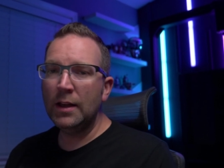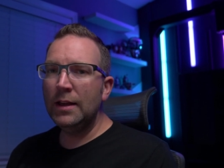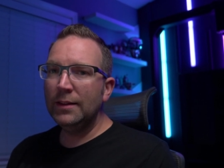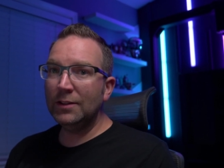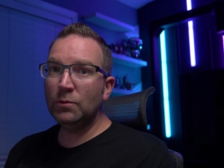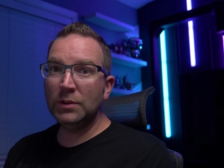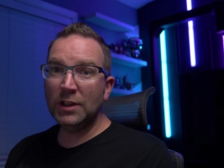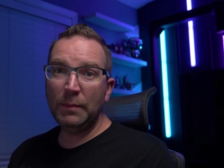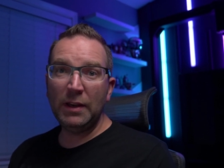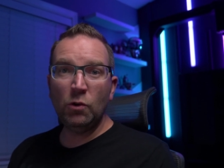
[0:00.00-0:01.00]
This one's gonna
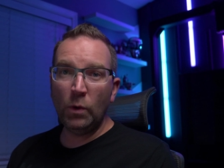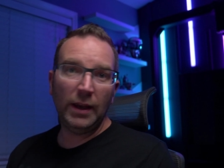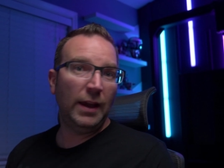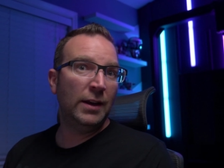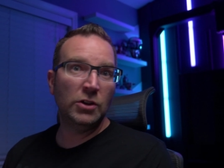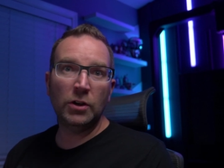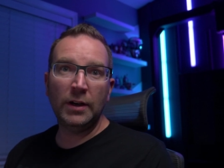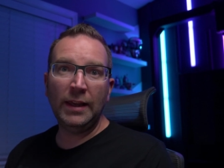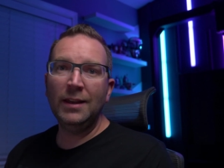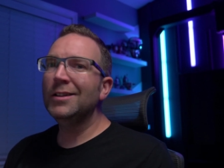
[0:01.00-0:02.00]
be quick and
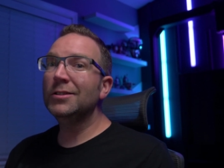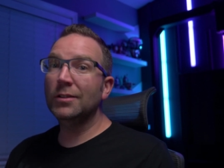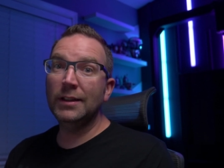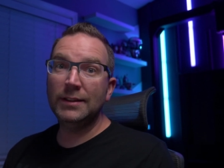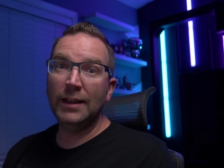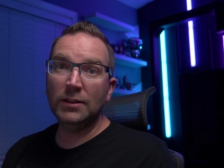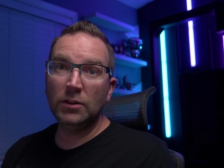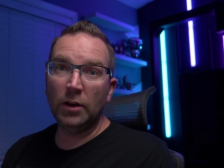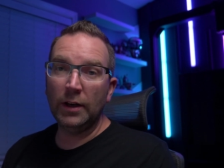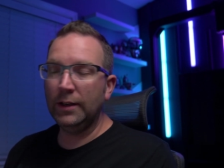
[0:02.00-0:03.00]
dirty, so let's get
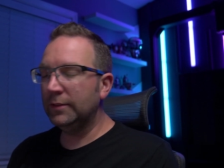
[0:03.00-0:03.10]
started.